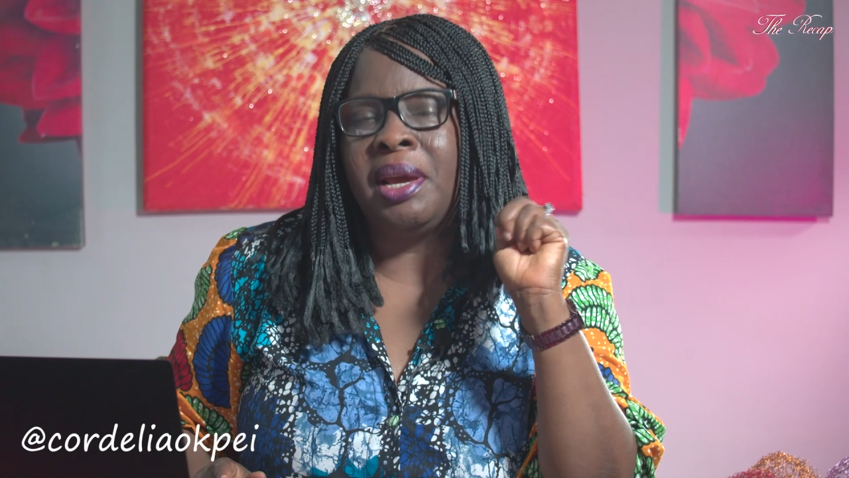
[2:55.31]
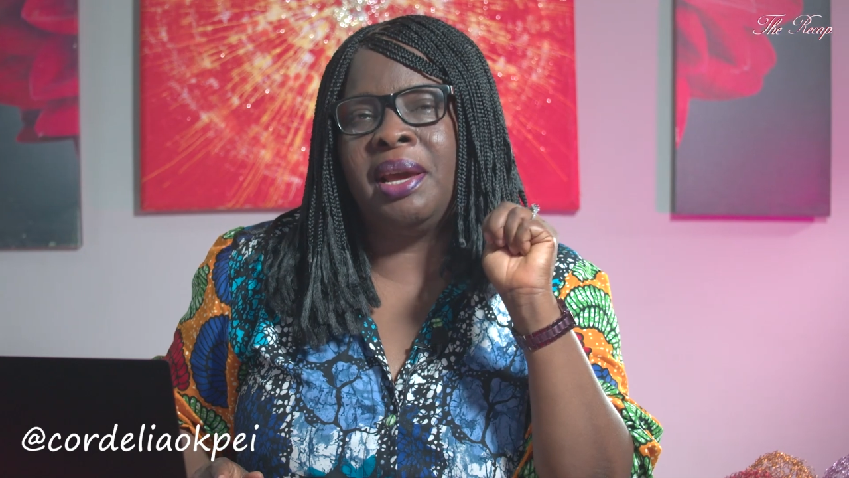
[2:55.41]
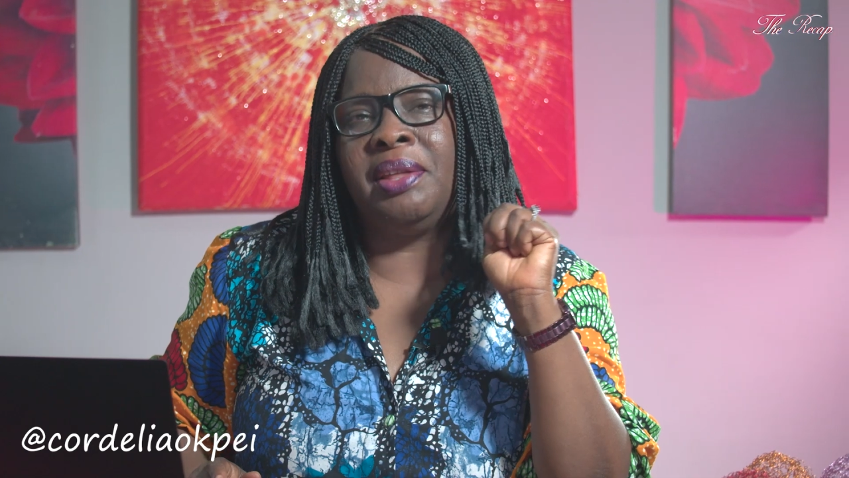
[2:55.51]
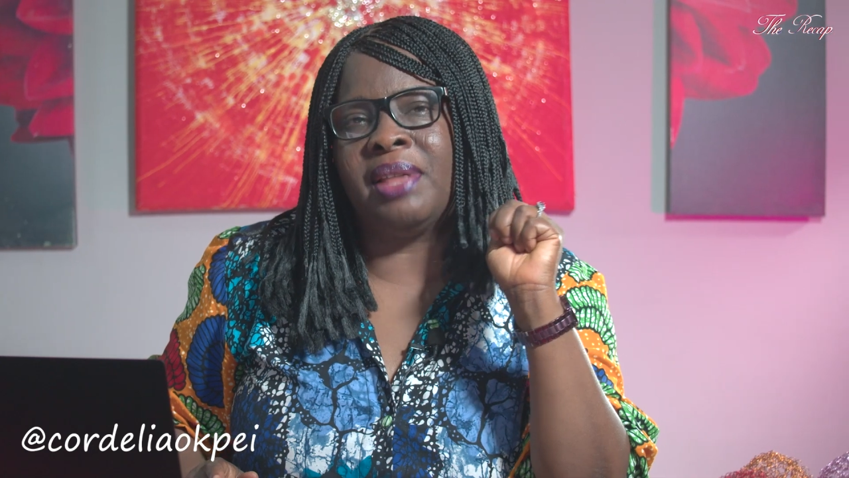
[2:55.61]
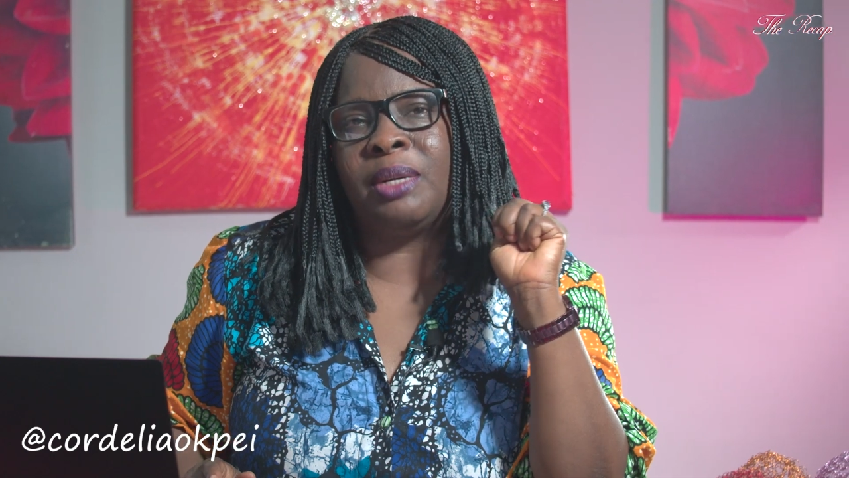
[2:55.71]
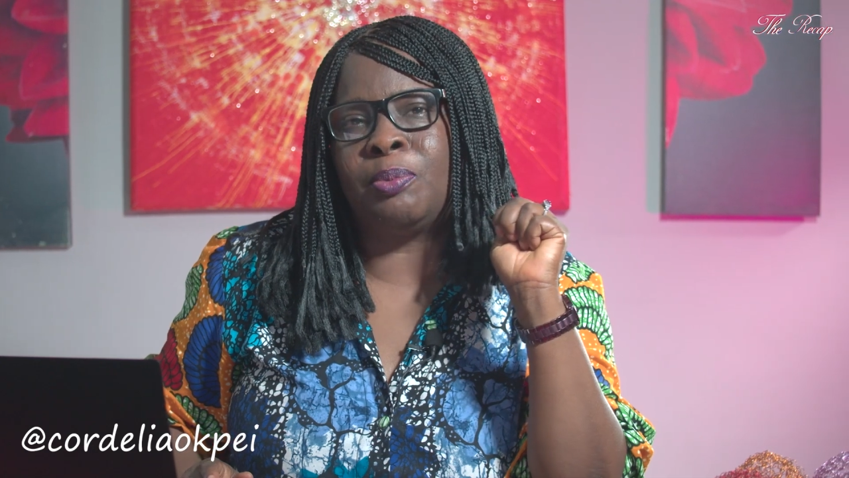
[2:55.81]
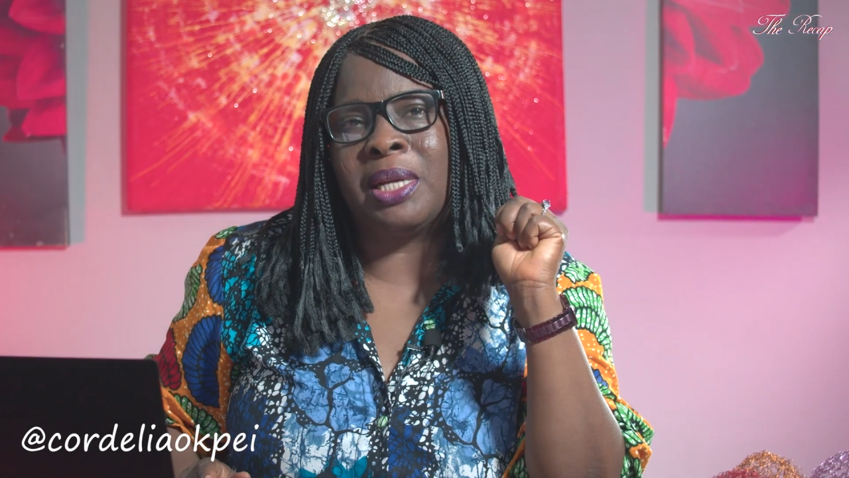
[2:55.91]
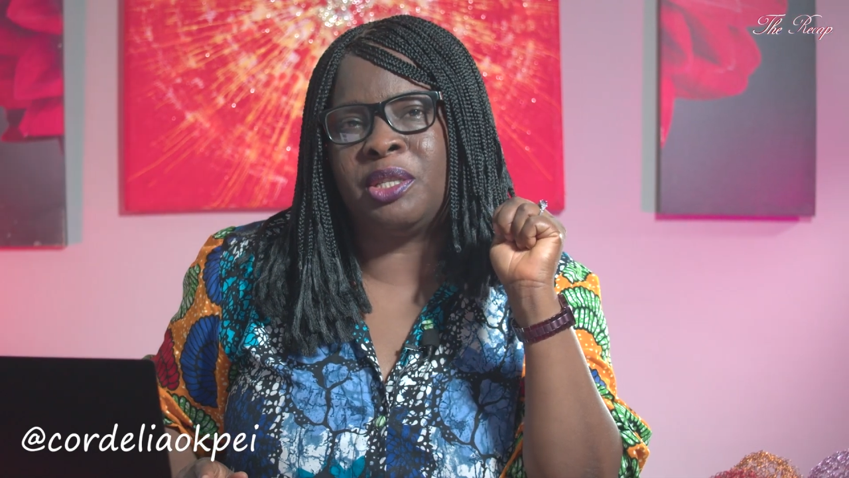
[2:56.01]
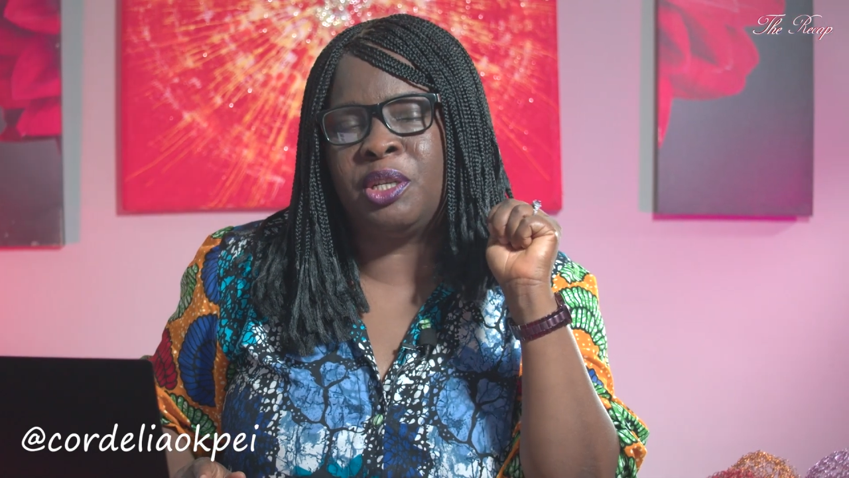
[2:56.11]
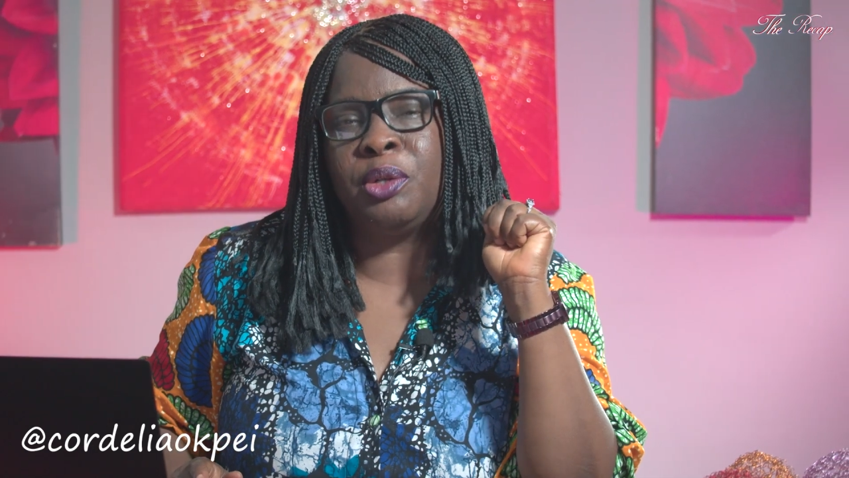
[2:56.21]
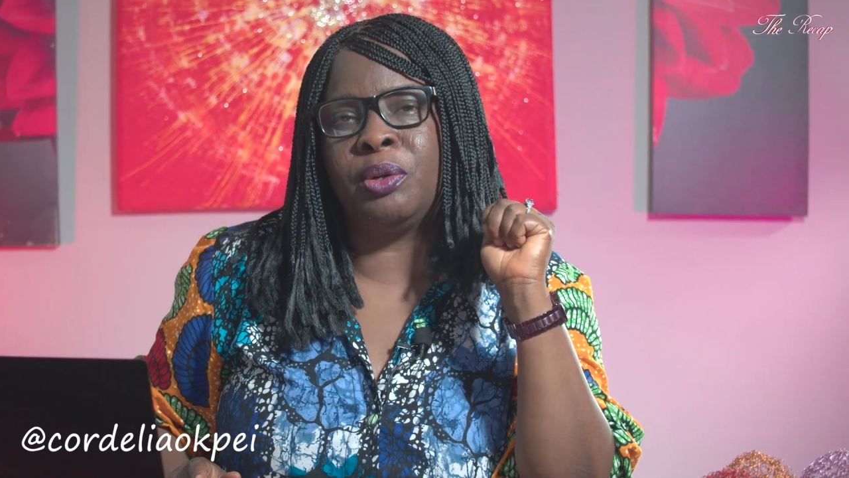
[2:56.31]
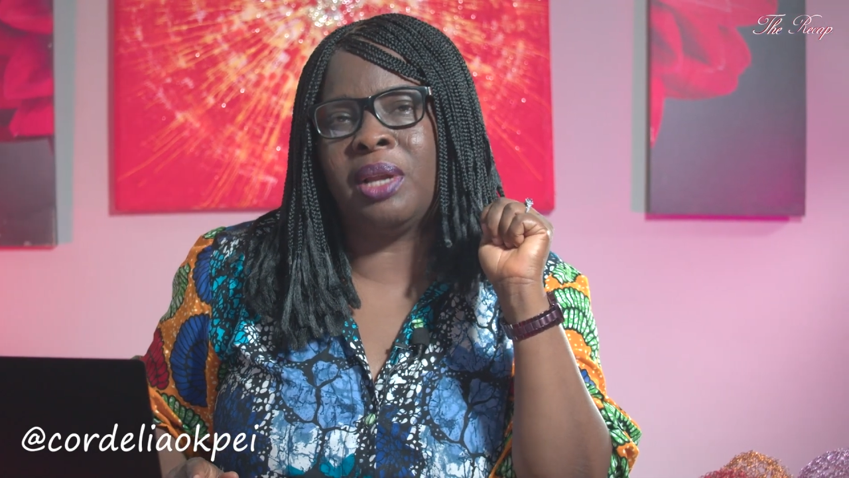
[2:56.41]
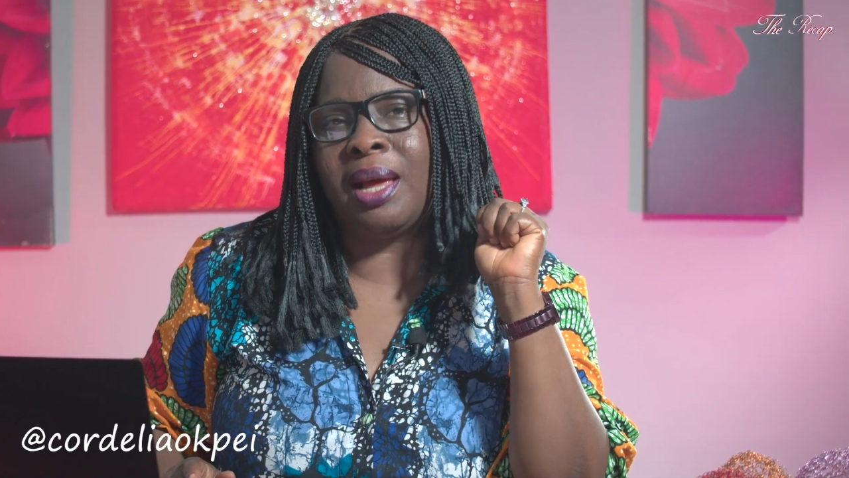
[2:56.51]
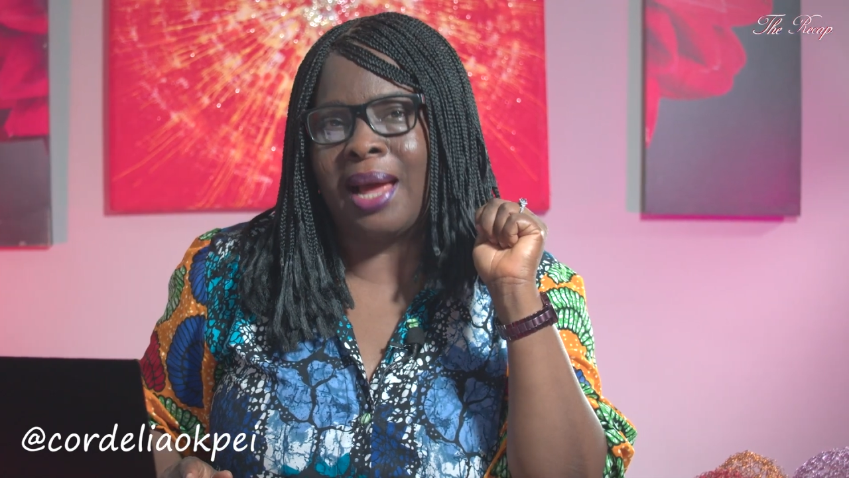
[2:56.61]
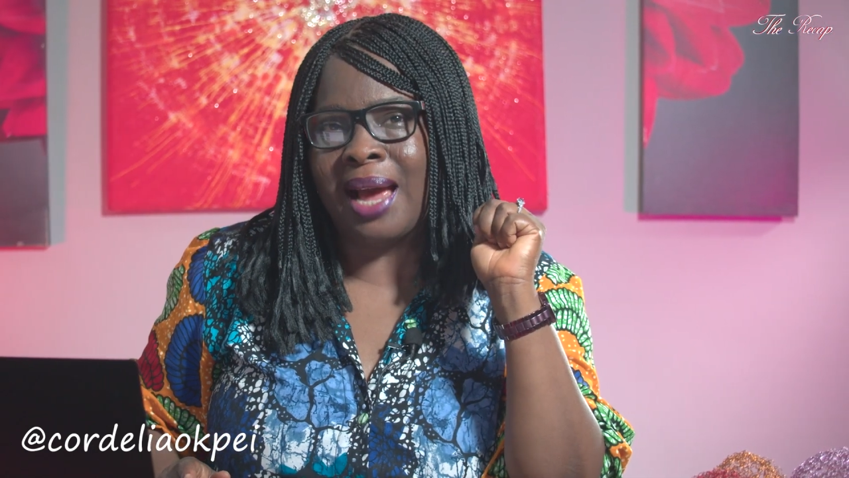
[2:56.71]
in that
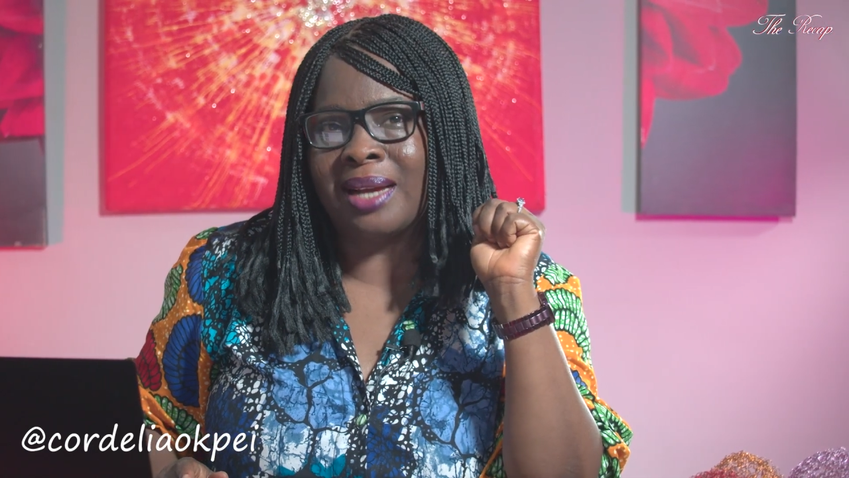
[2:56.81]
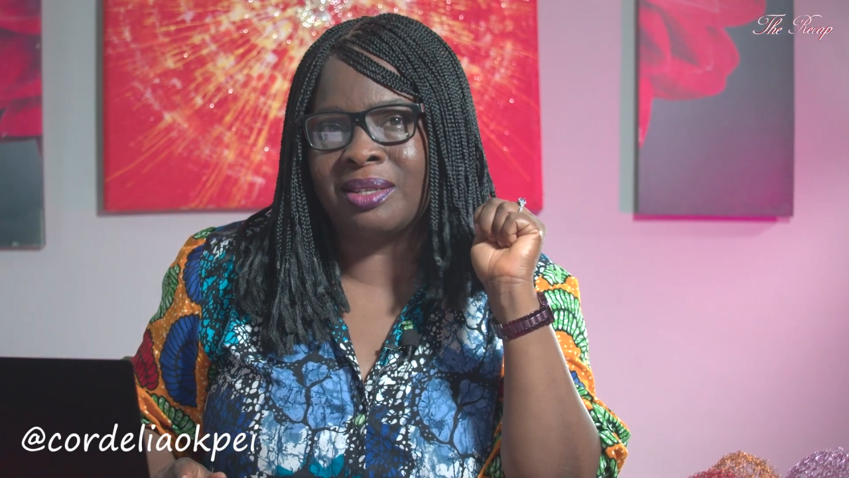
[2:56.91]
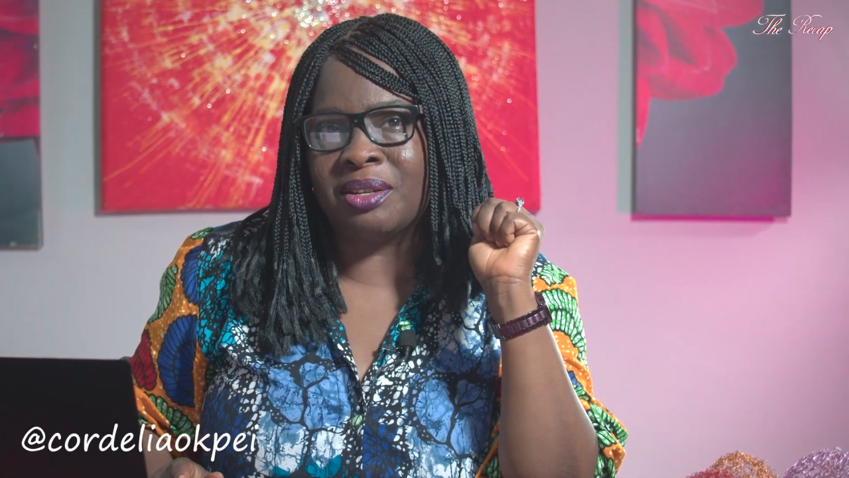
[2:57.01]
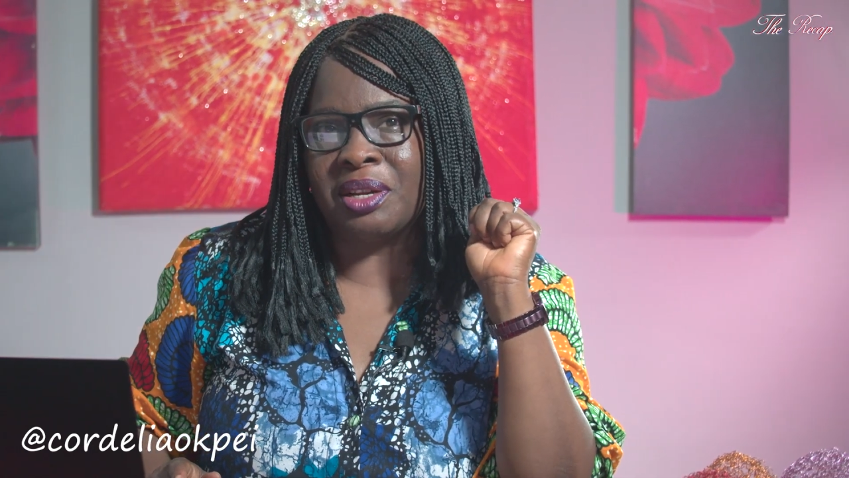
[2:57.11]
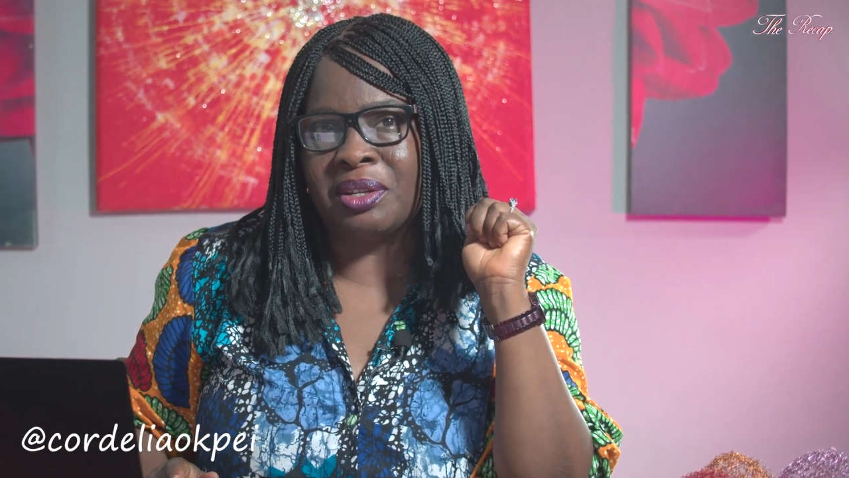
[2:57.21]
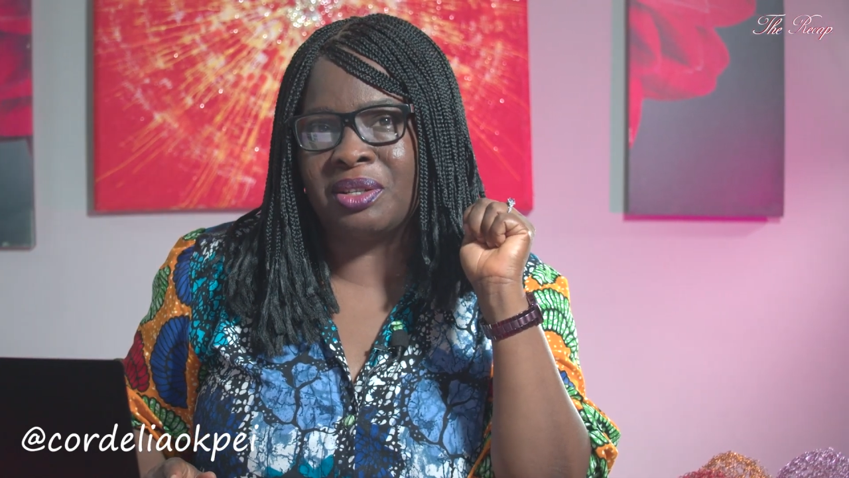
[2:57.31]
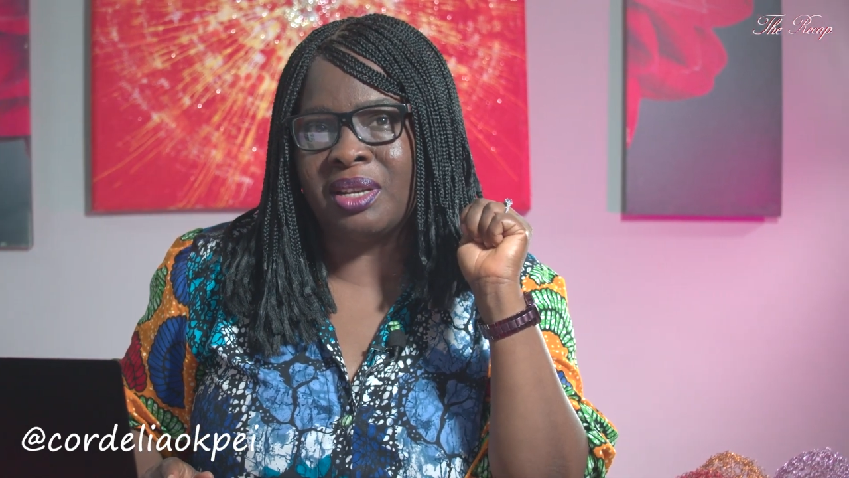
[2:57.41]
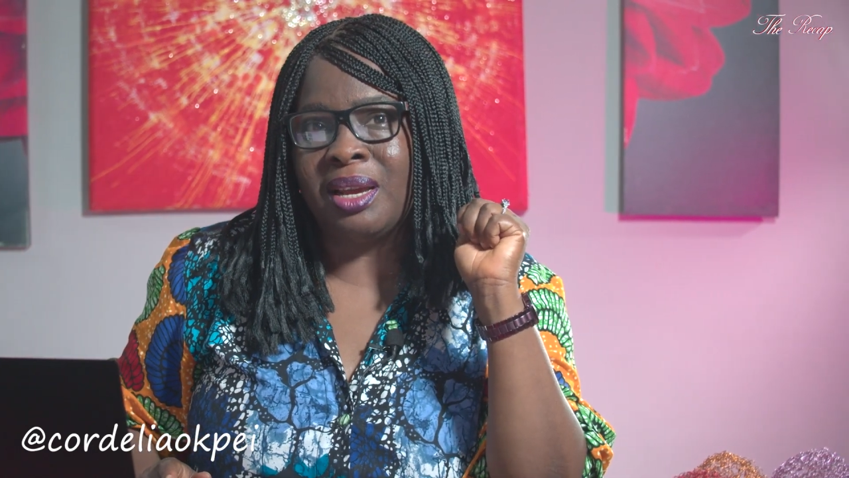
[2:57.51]
particular accident